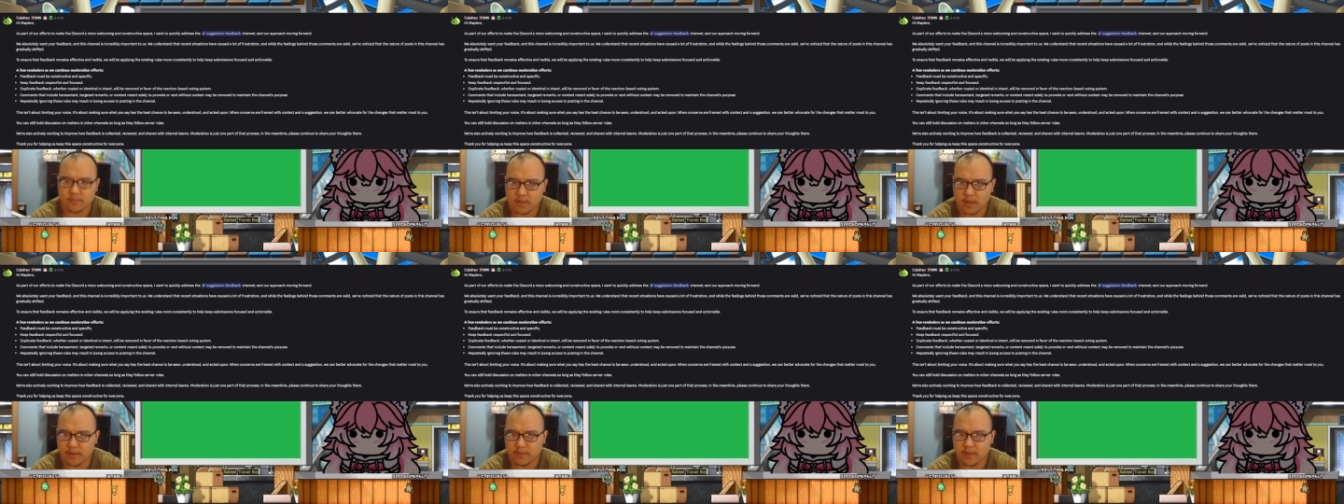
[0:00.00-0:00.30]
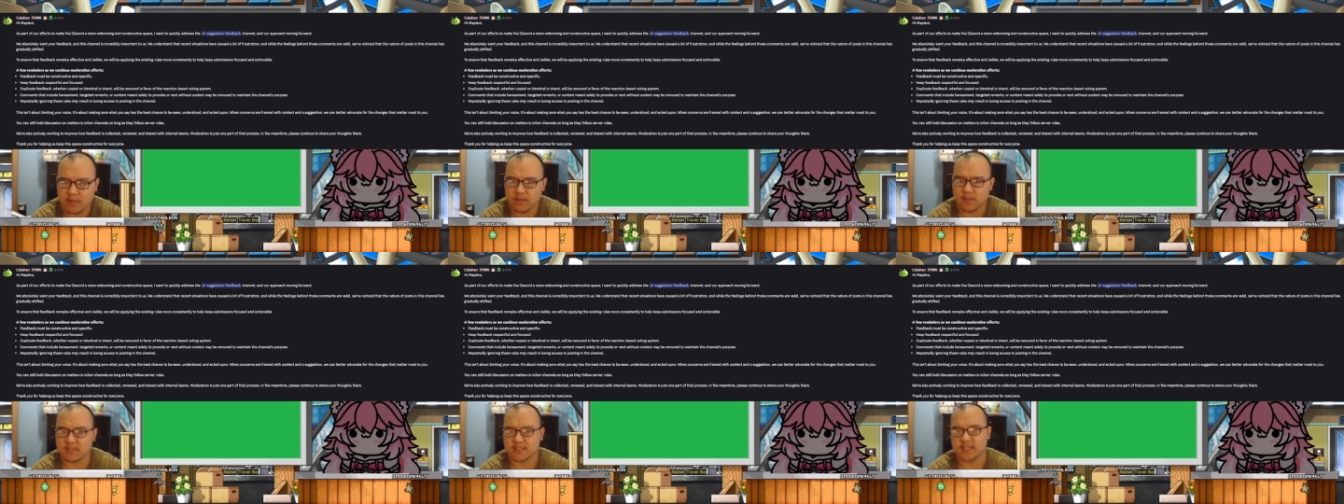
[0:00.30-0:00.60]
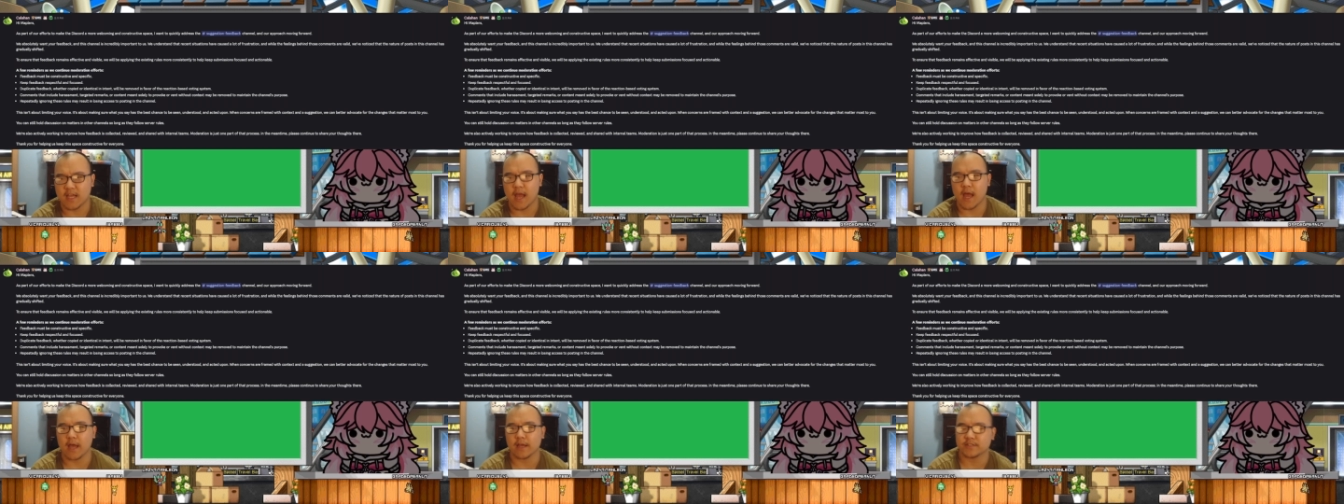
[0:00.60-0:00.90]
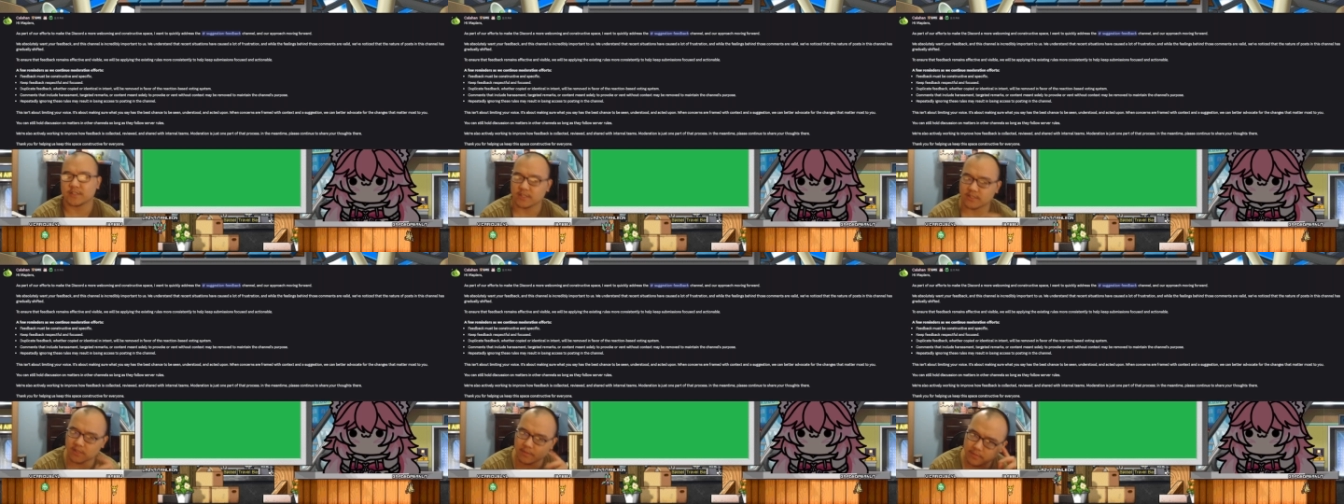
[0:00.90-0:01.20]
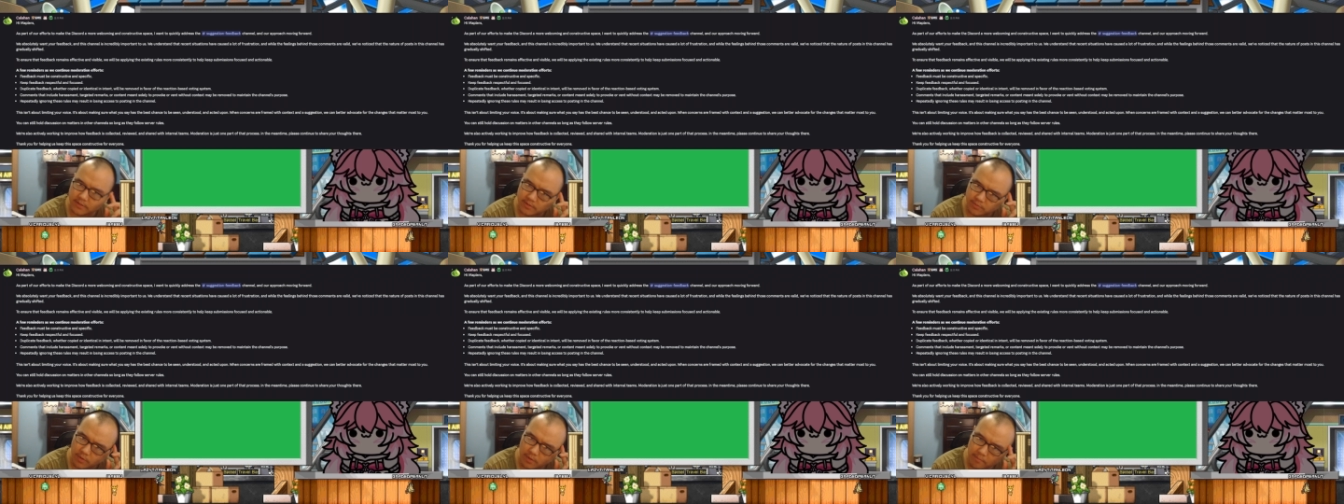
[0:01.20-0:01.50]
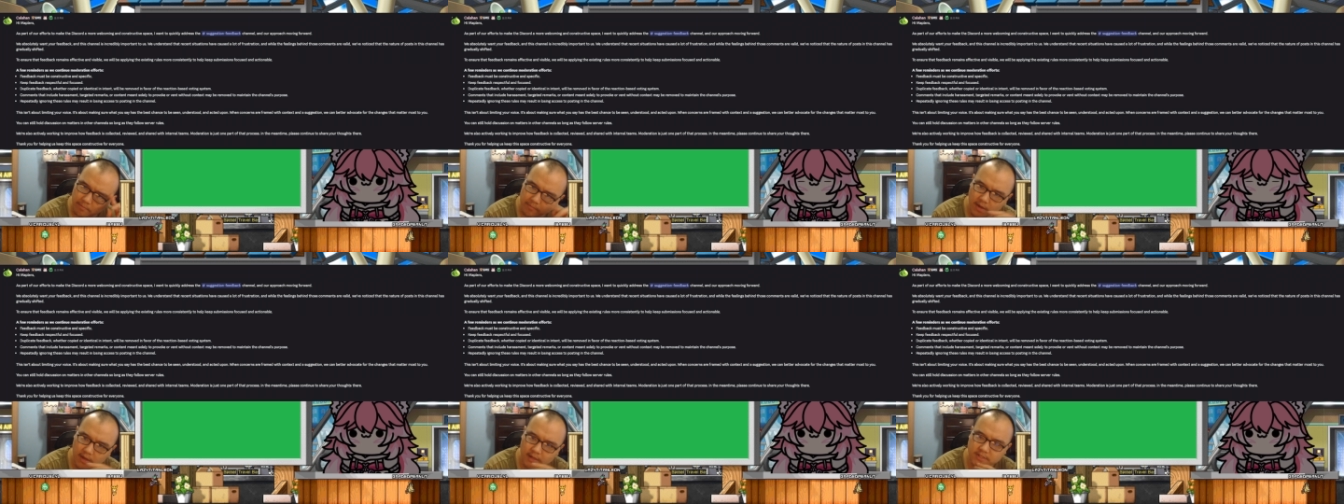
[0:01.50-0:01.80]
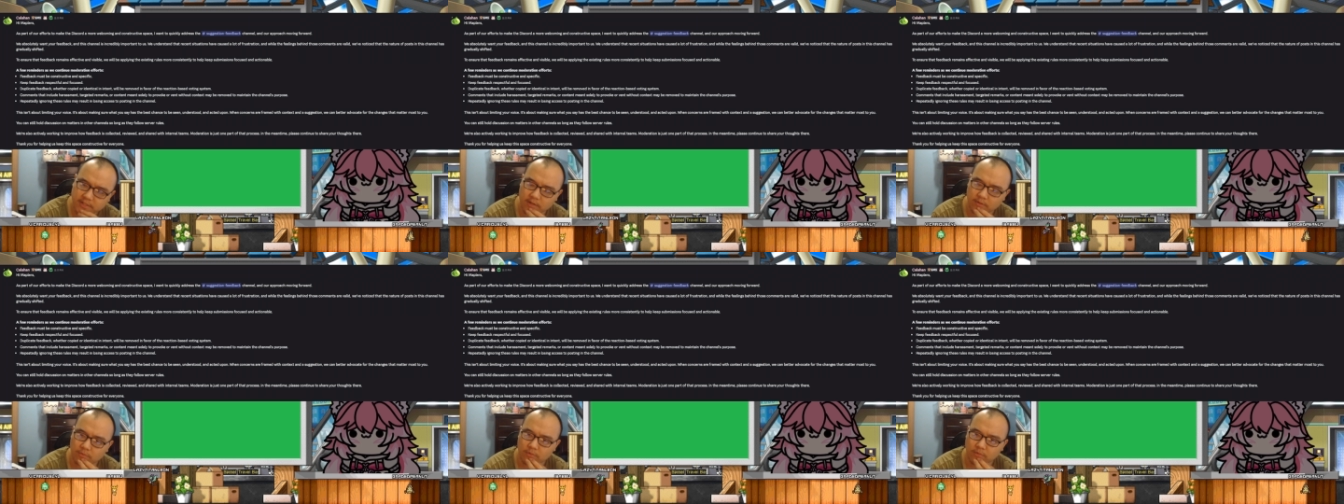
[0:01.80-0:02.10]
I think the tag system is what
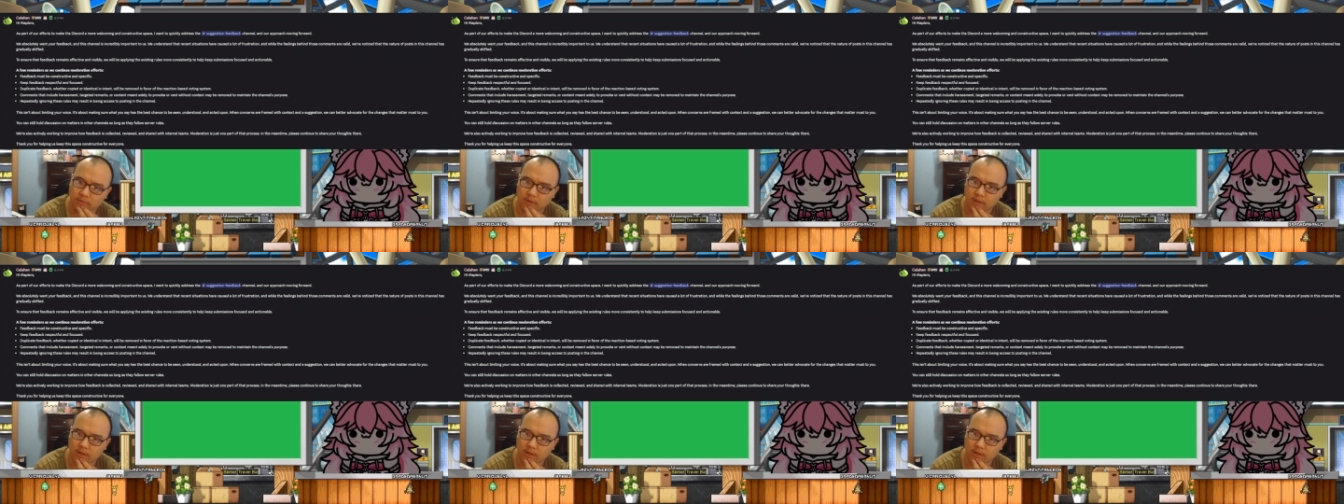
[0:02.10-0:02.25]
makes it